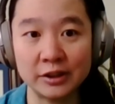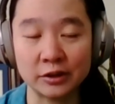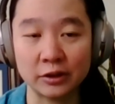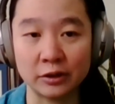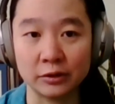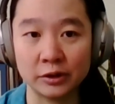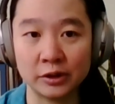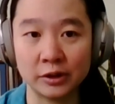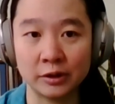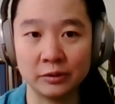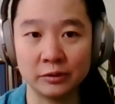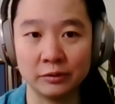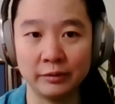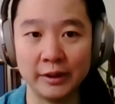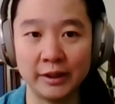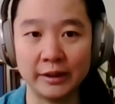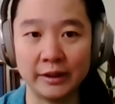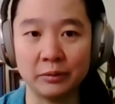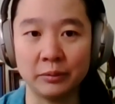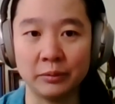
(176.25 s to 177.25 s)
So
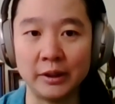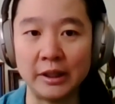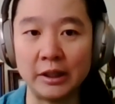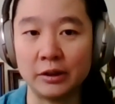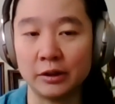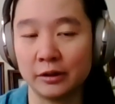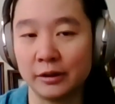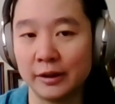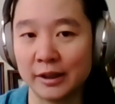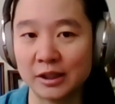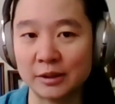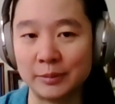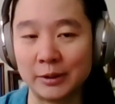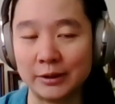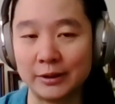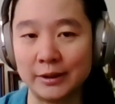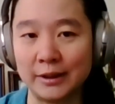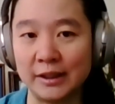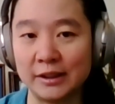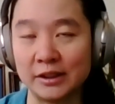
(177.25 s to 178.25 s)
really we need her
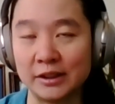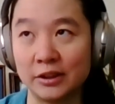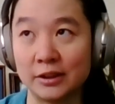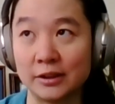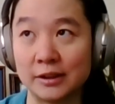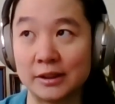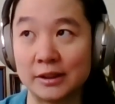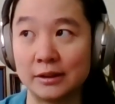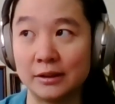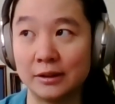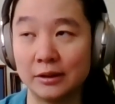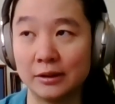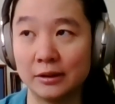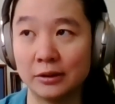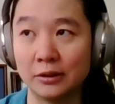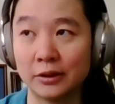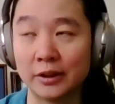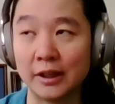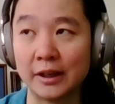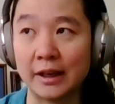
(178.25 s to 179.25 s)
expertise in just
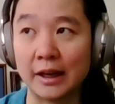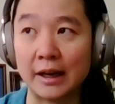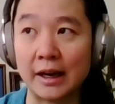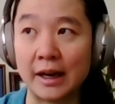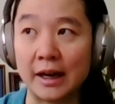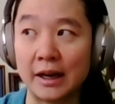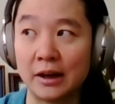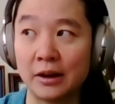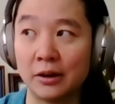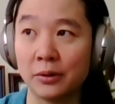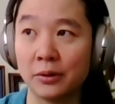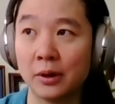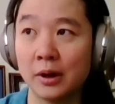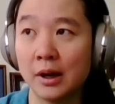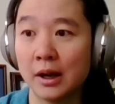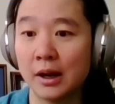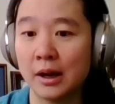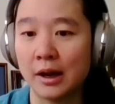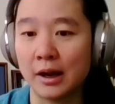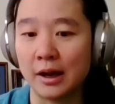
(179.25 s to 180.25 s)
looking at how
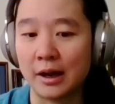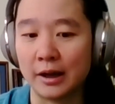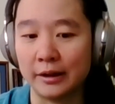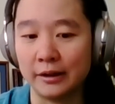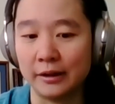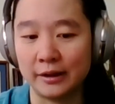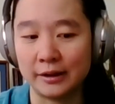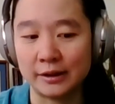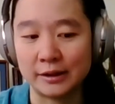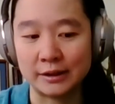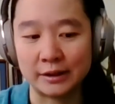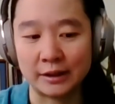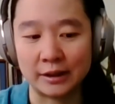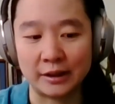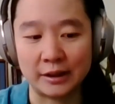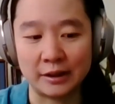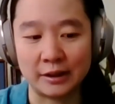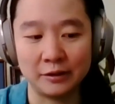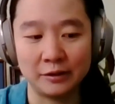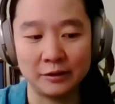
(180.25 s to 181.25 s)
this
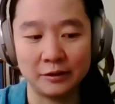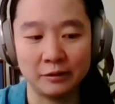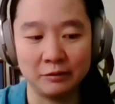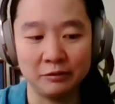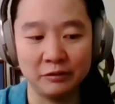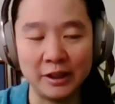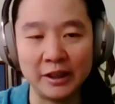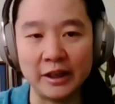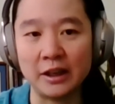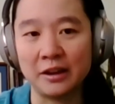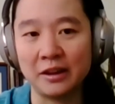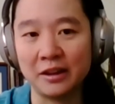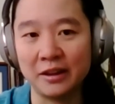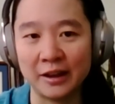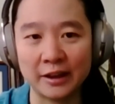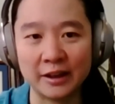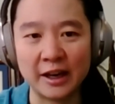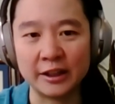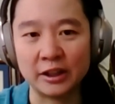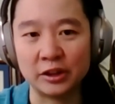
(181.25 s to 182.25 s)
really
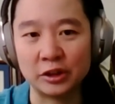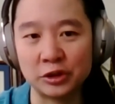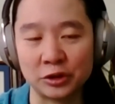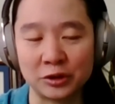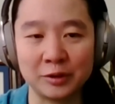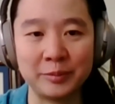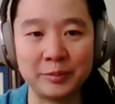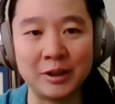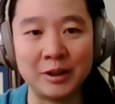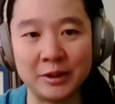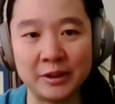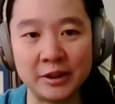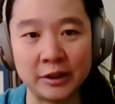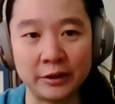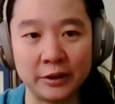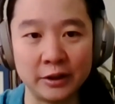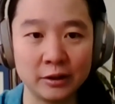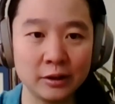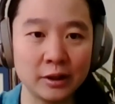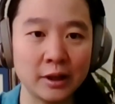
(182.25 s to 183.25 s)
thick kind of syrupy
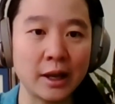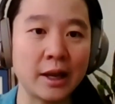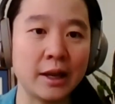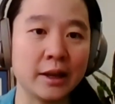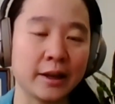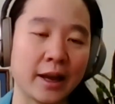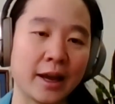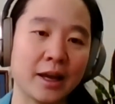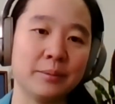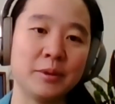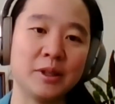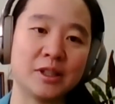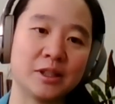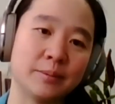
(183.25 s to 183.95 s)
material can be